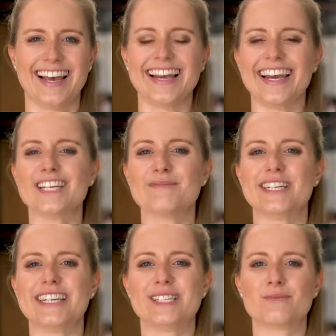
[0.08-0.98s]

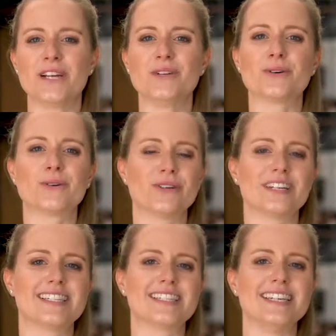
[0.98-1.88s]
Engagement is when your
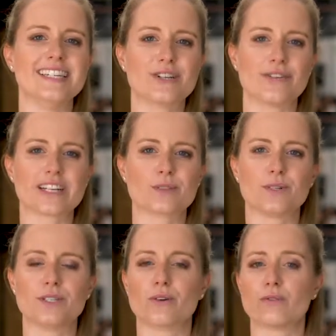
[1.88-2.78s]
audience
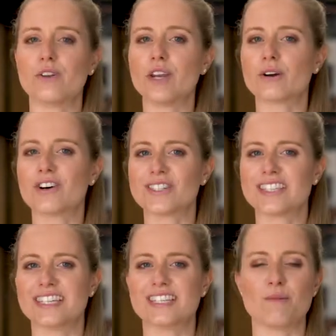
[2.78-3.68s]
interacts with your video
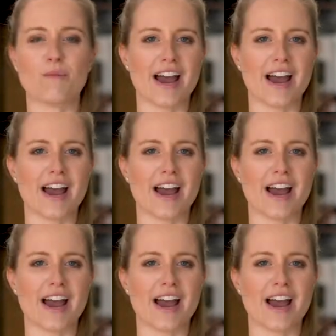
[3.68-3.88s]
content